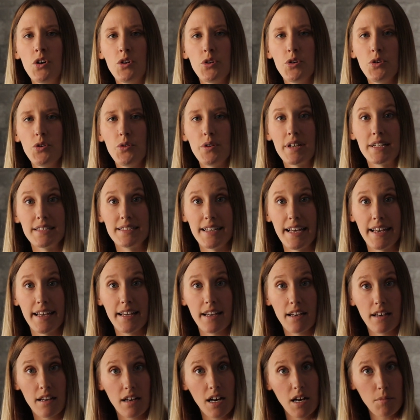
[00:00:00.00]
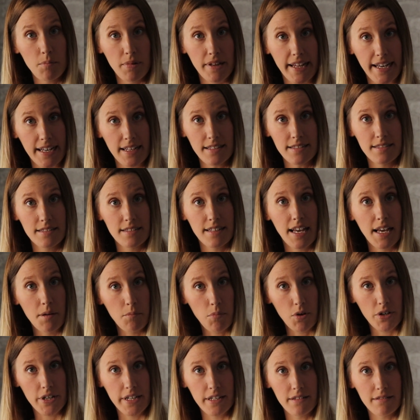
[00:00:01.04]
who can take a plant
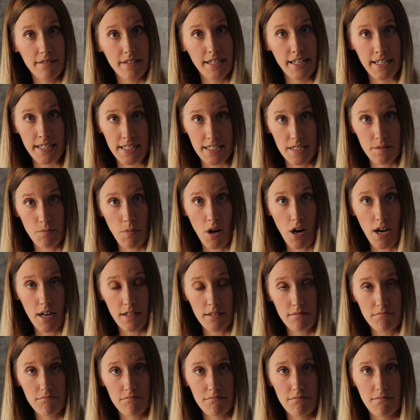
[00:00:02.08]
and put it in a spot